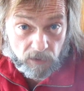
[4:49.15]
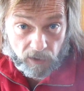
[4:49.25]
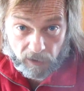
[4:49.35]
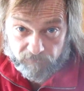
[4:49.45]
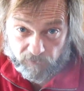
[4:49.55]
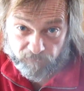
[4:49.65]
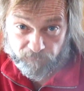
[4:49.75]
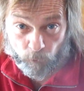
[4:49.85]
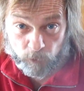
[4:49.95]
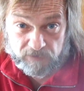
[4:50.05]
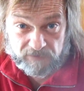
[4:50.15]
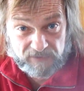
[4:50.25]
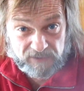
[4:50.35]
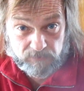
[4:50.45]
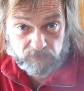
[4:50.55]
and I've got
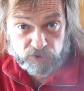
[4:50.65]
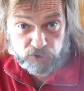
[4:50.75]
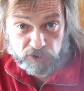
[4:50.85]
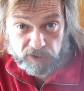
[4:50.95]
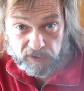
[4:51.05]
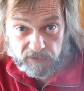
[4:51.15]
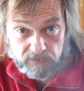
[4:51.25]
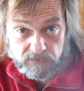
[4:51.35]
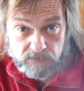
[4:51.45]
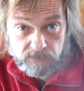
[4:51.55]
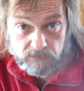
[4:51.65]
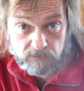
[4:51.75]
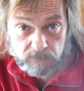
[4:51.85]
14 machines,